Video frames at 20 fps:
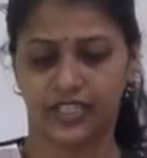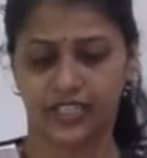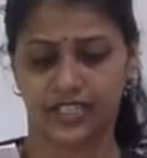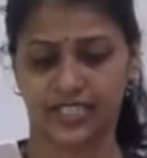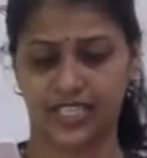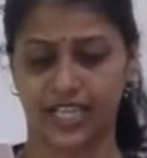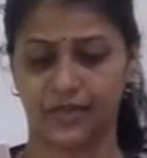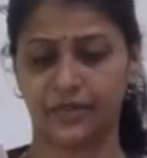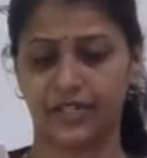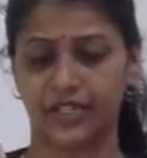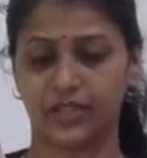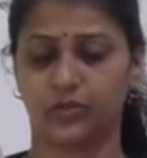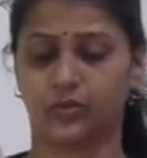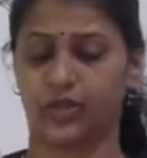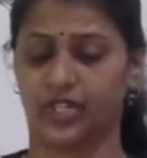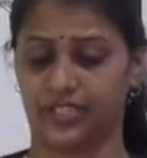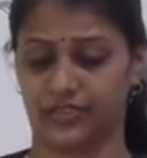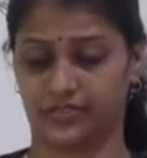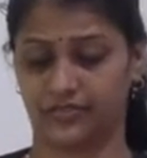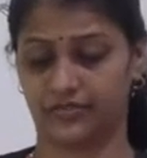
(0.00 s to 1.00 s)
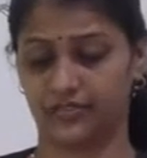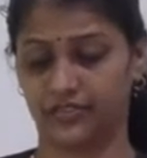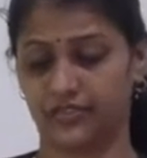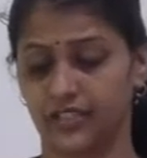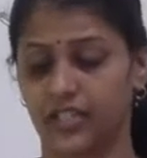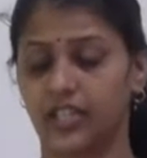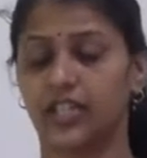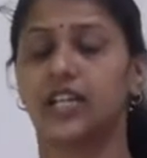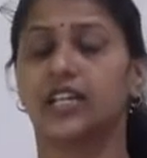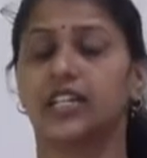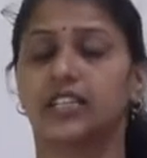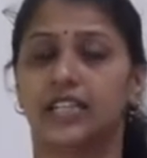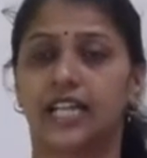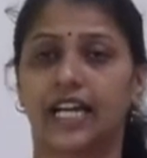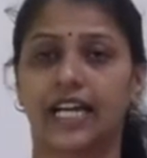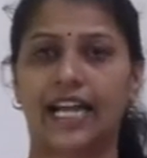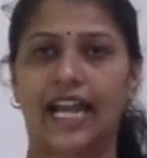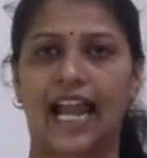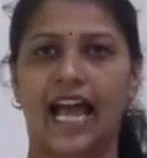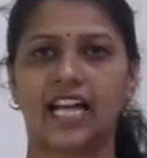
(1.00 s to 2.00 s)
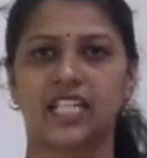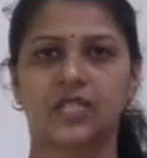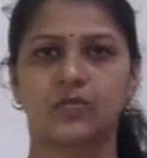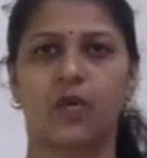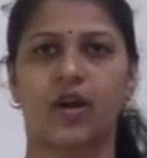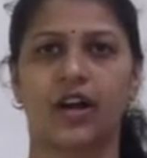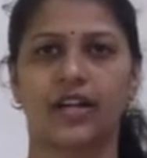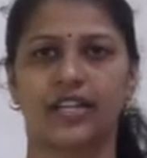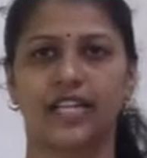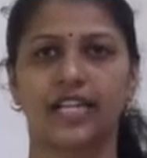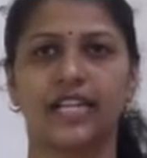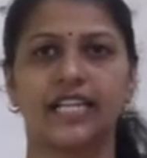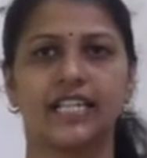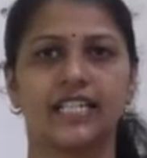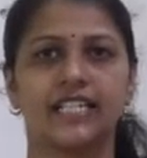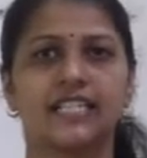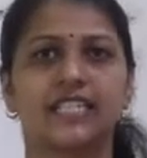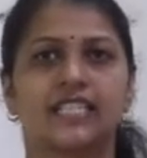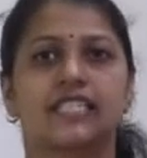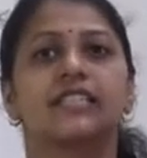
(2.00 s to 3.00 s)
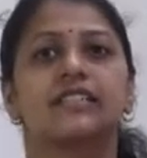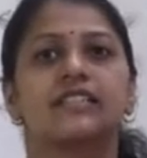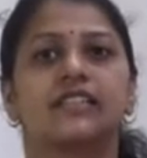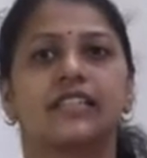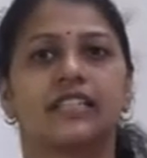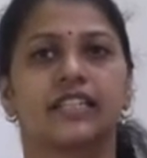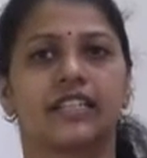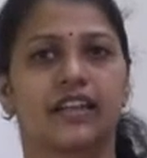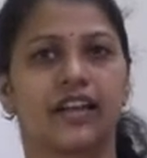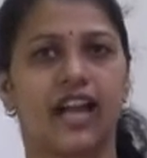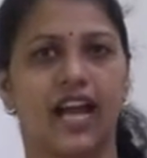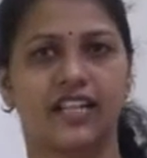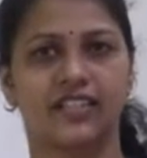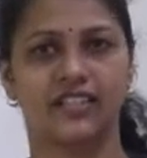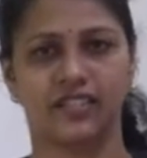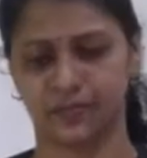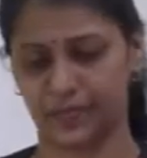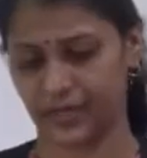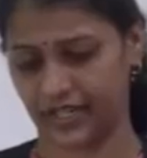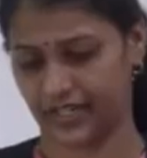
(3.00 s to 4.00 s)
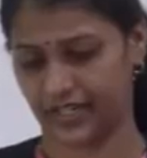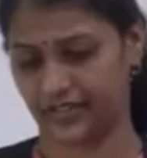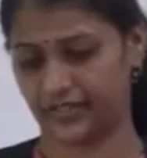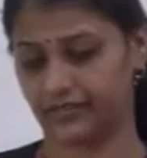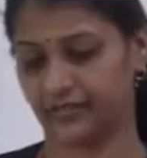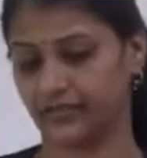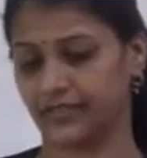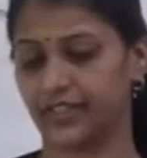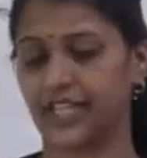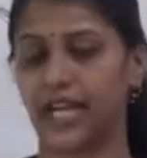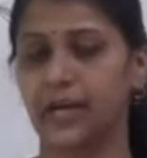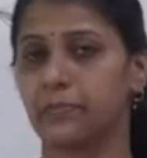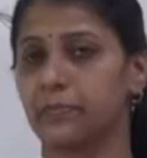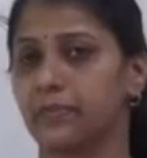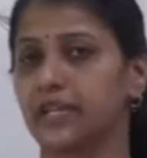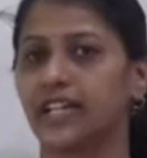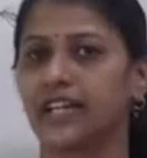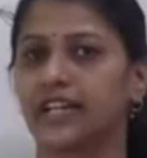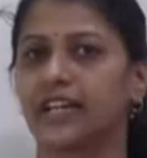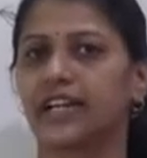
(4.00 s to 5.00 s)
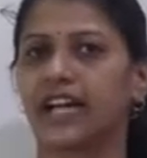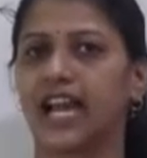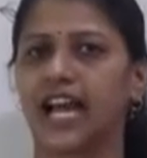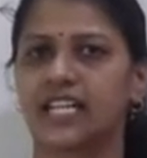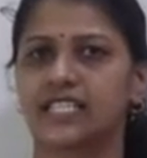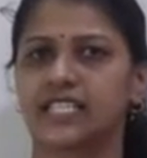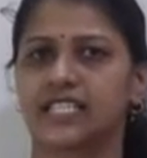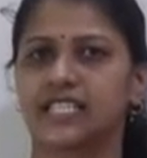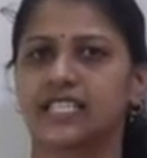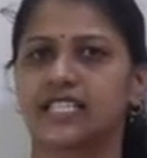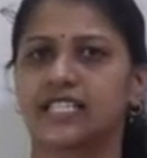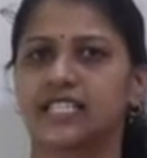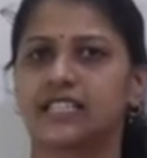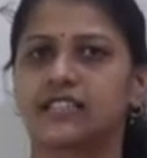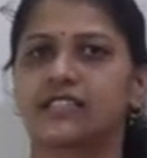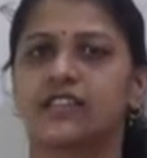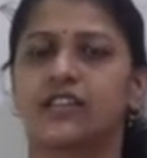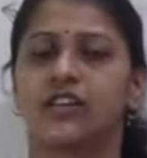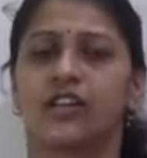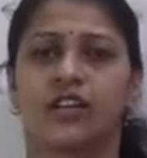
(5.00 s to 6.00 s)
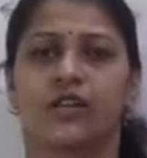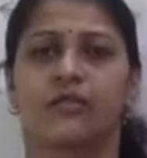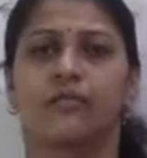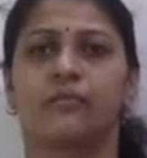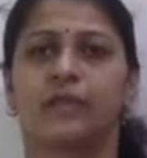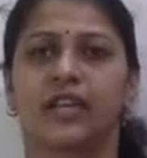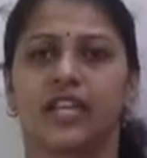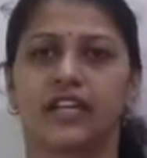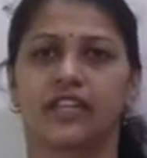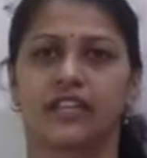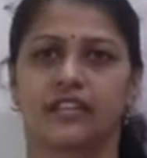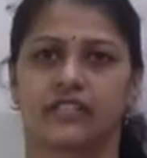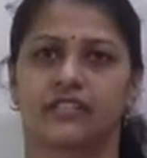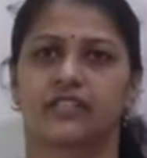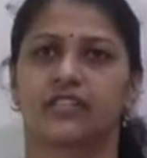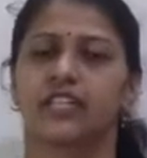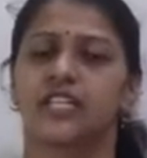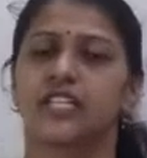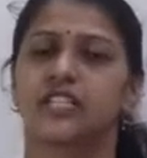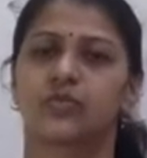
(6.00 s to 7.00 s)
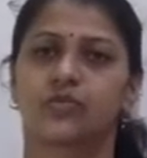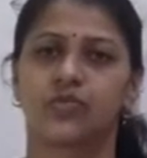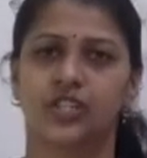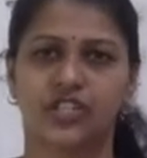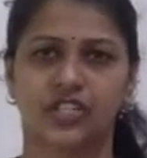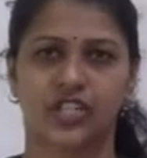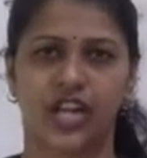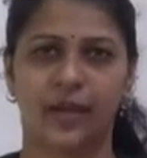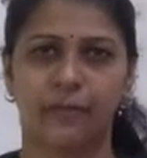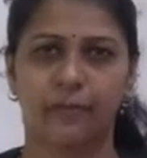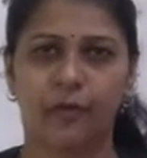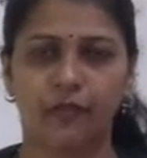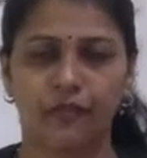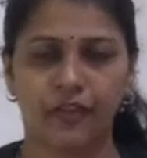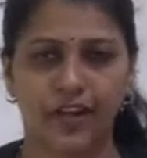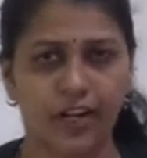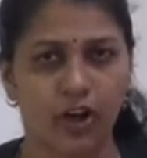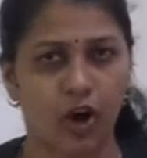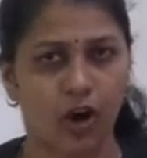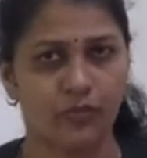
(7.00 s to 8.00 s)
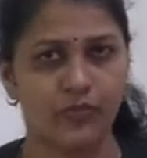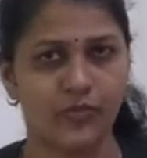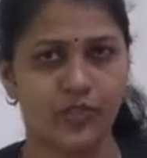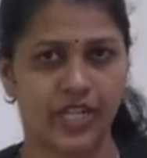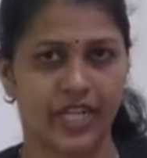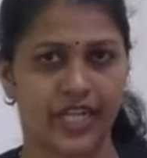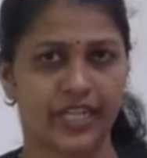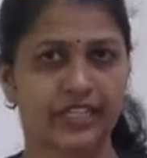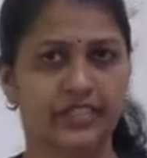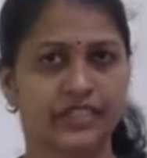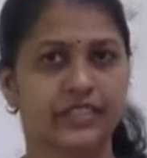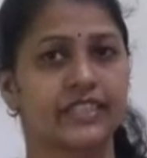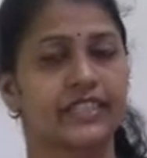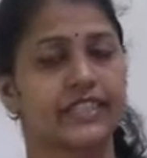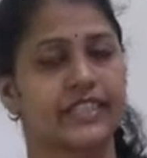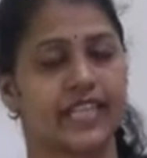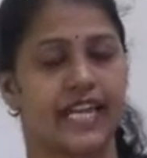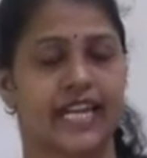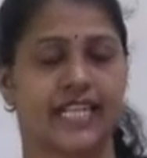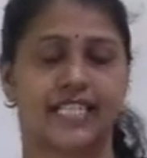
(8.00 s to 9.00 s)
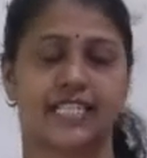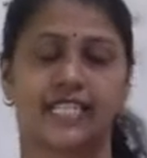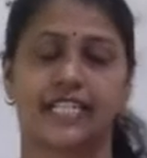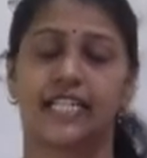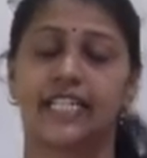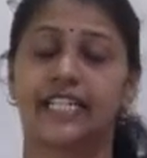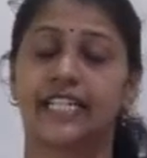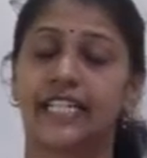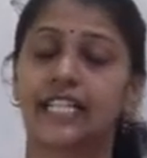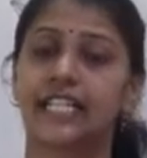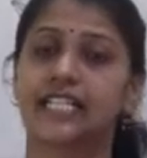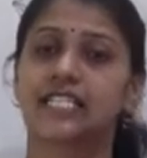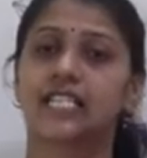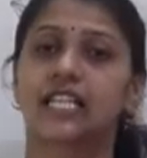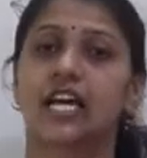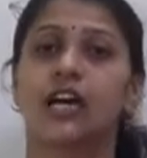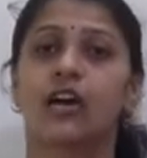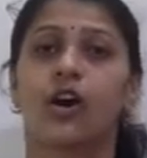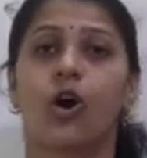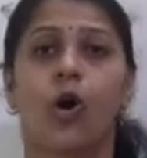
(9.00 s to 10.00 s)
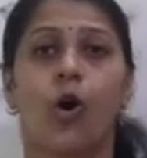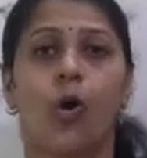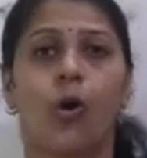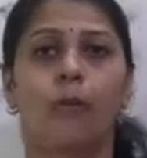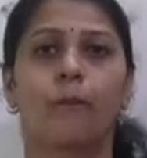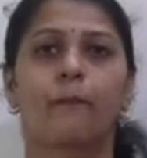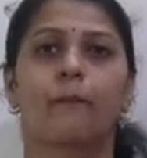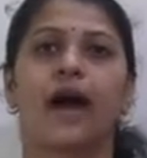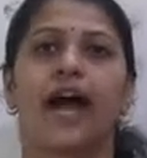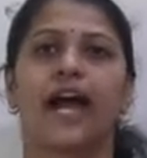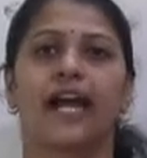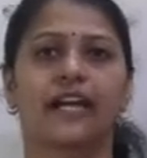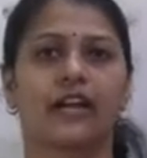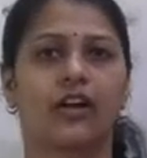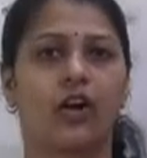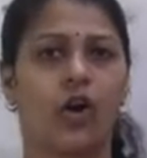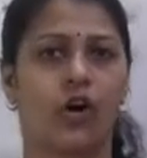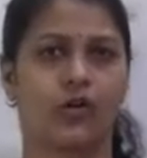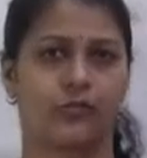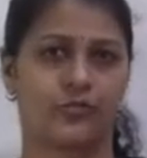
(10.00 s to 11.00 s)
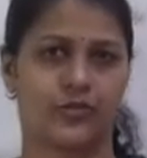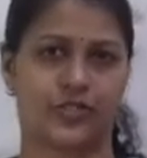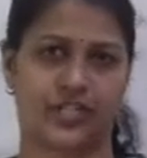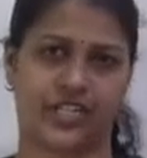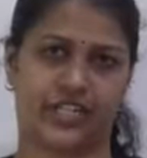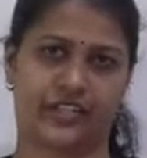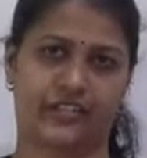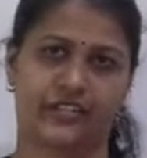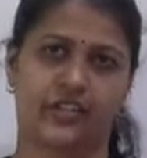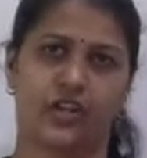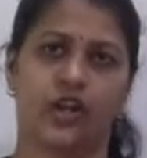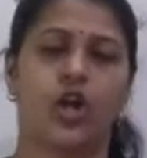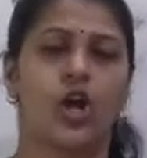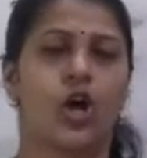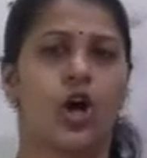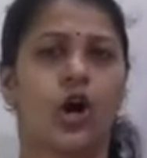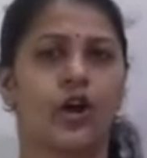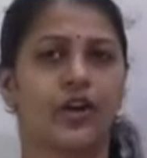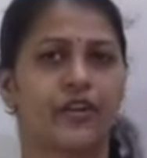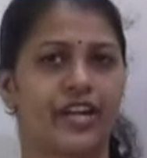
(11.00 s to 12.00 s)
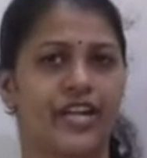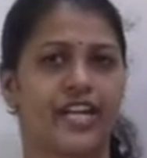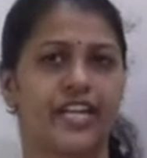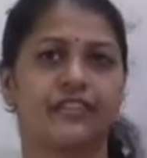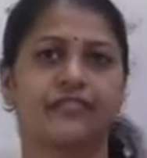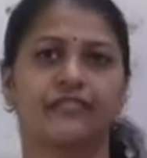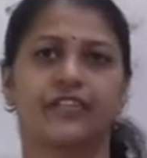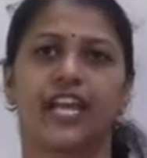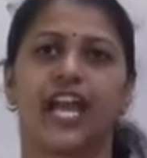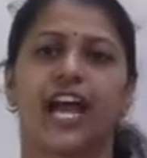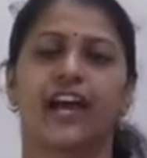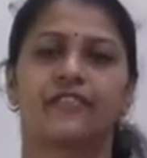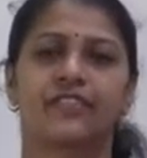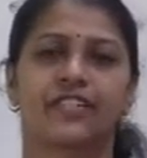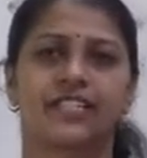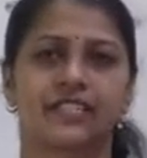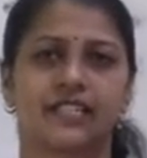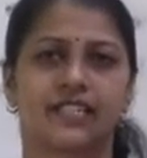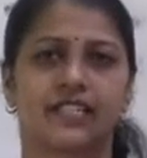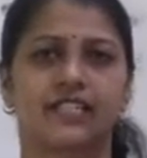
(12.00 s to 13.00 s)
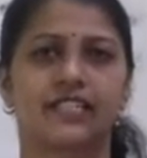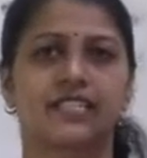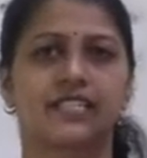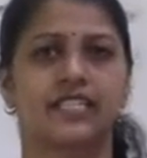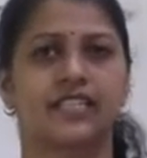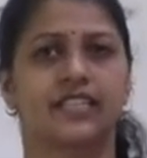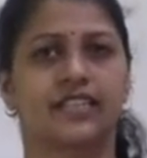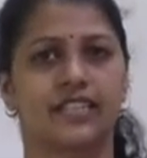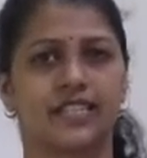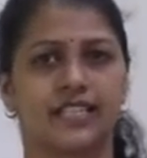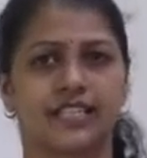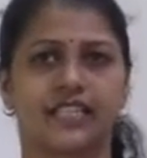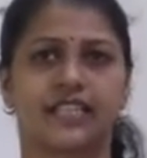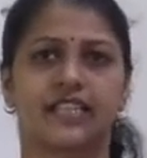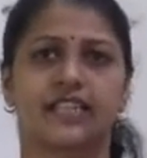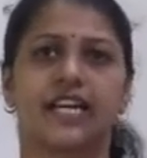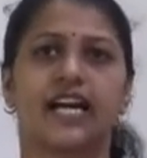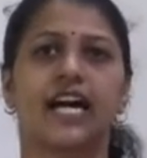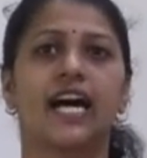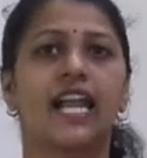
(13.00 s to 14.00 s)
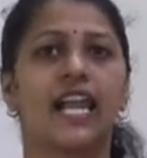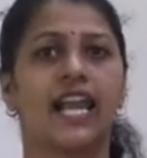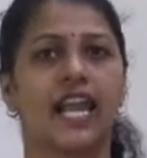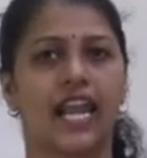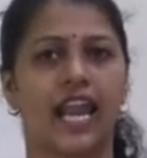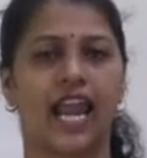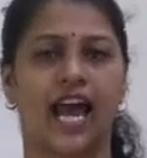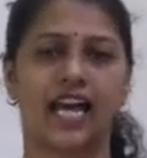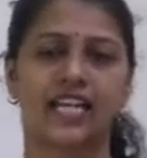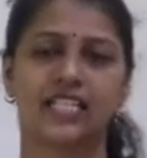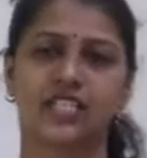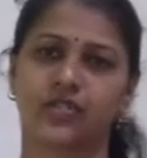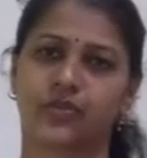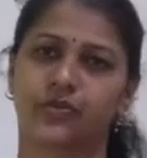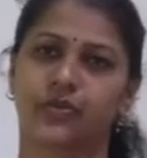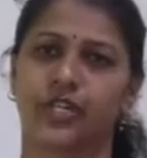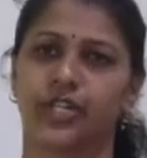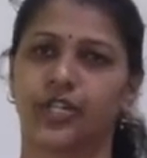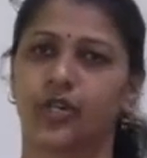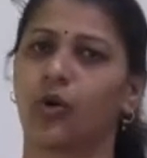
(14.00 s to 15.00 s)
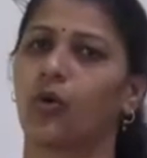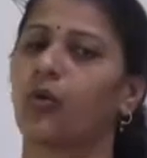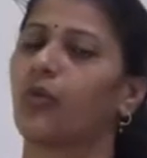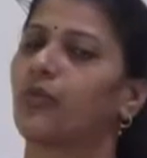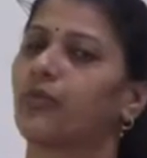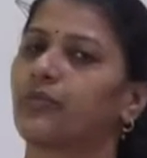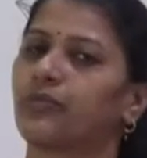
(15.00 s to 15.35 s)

Seventh one, the glass bottle is transparent. Then mirror glass is, mirror is which type of an object? Yes, it is the opaque object. Already we have discussed this in the last video.